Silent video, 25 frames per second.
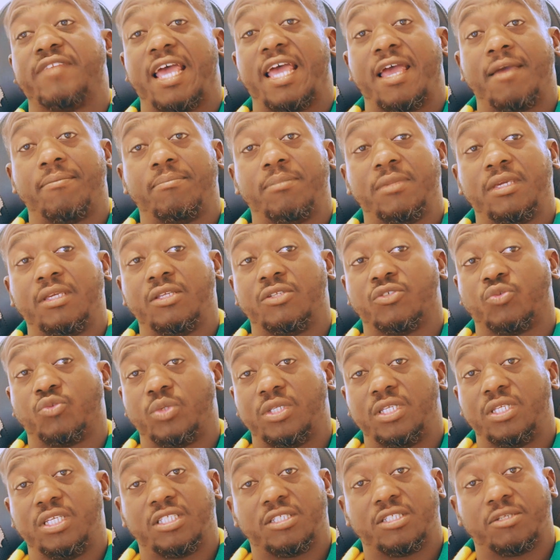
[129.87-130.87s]
that means we
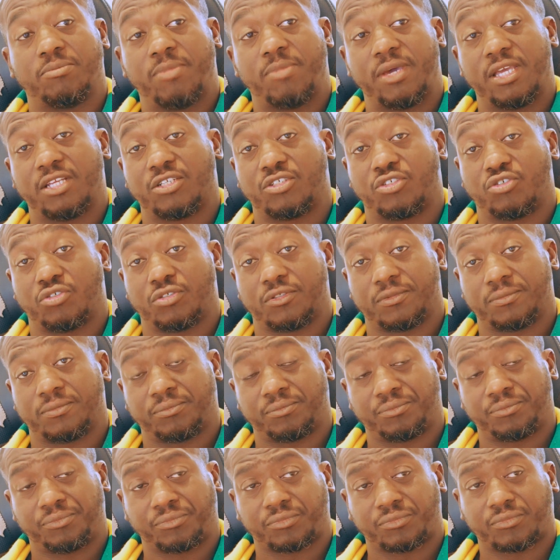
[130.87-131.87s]
need to bench
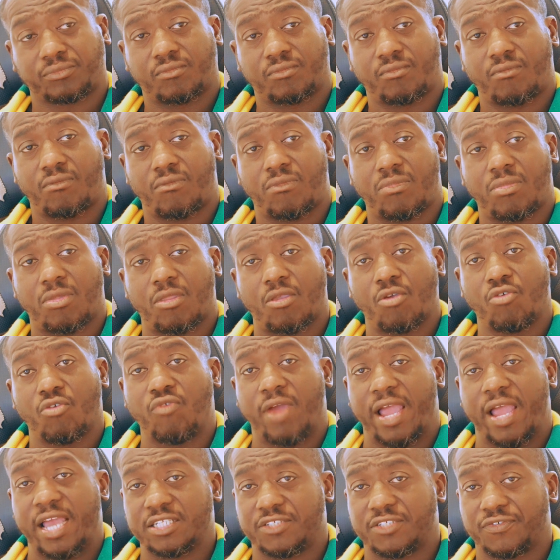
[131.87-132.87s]

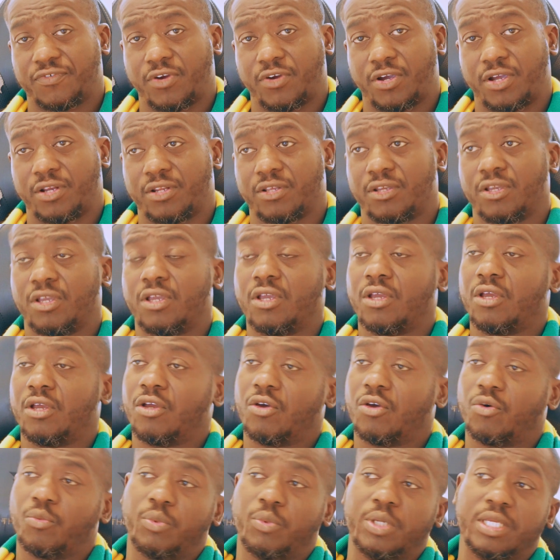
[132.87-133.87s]
Rashford,
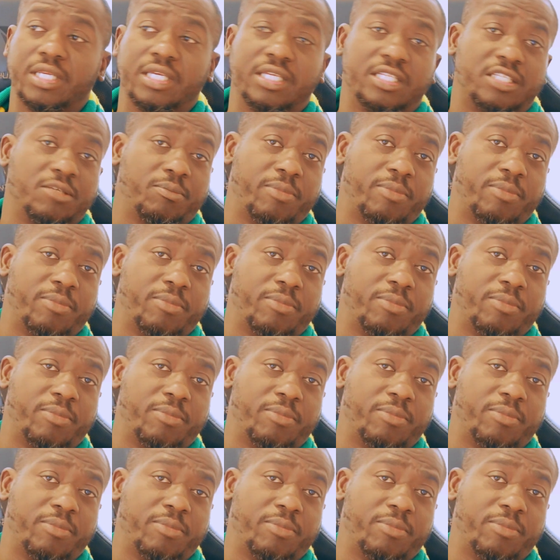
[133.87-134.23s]
we need to